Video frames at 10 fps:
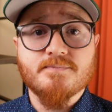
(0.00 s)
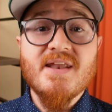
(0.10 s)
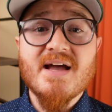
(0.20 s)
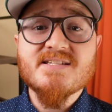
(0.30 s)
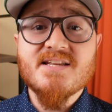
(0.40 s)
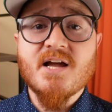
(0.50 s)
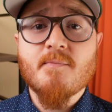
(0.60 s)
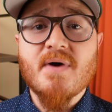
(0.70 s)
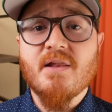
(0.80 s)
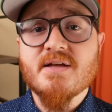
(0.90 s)
The next thing
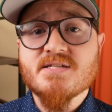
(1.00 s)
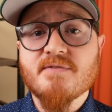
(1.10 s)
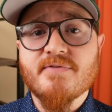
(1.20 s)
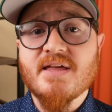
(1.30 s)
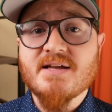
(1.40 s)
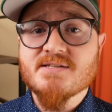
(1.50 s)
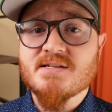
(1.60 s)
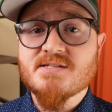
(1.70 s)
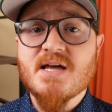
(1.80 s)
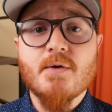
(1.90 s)
on my list of things
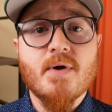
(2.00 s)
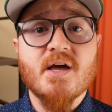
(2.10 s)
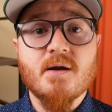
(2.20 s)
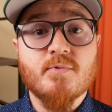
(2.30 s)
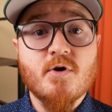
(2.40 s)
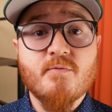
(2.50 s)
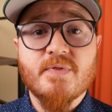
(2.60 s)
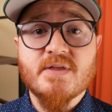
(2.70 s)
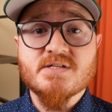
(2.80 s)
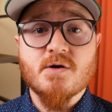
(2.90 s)
that Segway can improve
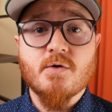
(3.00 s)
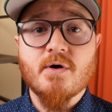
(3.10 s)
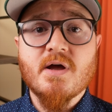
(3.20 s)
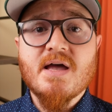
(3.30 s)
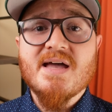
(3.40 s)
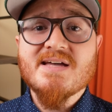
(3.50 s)
with this scooter